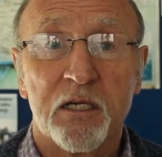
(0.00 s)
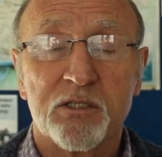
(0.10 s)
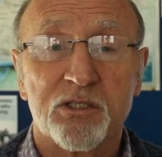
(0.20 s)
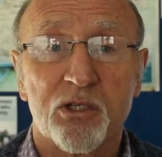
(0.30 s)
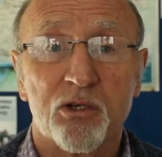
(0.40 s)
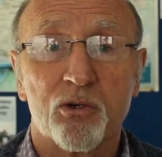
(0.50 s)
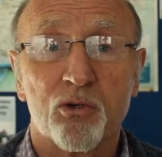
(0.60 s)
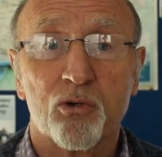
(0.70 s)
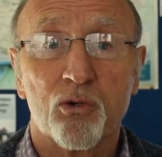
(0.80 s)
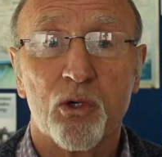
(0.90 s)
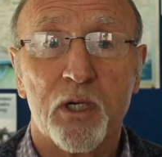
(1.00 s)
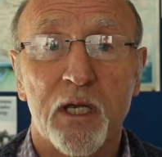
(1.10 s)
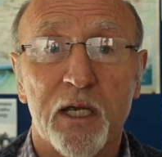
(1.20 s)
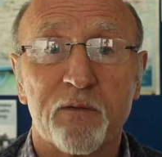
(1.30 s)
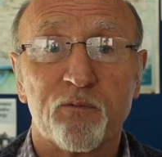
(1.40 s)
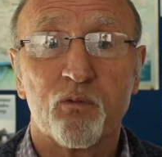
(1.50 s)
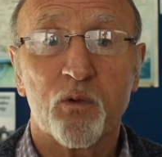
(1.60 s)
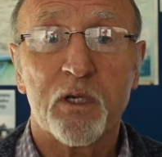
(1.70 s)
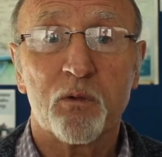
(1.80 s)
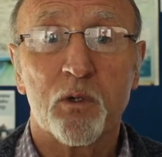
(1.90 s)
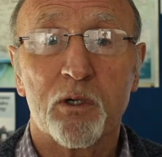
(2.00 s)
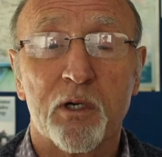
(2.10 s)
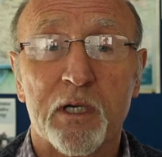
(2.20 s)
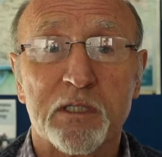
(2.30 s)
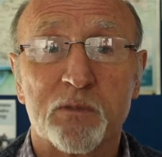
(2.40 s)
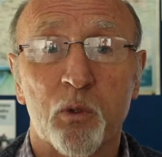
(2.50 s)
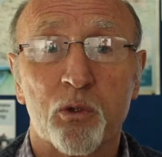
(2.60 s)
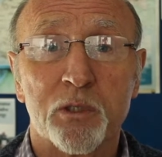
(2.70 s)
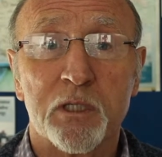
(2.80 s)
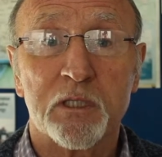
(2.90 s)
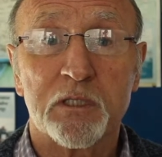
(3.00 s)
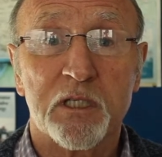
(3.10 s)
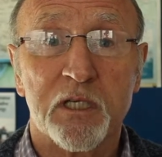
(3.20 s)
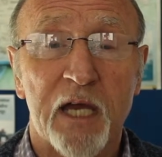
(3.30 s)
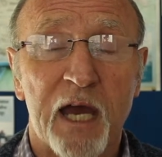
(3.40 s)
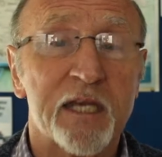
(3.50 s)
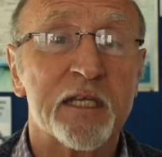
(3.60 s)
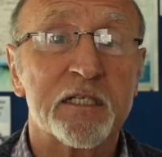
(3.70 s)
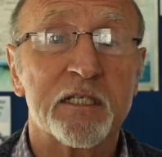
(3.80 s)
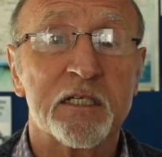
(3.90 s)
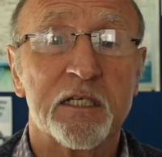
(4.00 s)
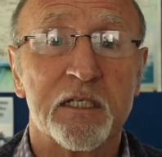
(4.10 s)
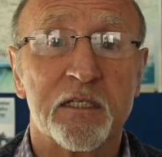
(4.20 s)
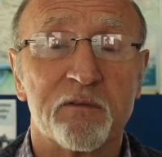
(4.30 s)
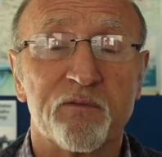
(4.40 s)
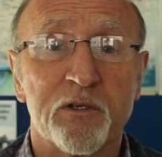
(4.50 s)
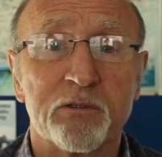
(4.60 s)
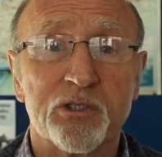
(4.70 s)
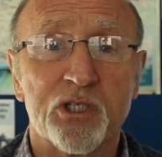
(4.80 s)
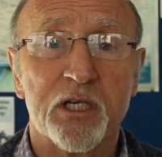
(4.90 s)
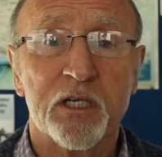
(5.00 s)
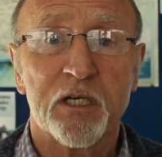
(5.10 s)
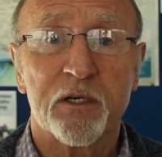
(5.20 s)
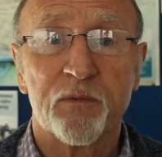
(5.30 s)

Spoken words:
So if we were exporting to Canada in the future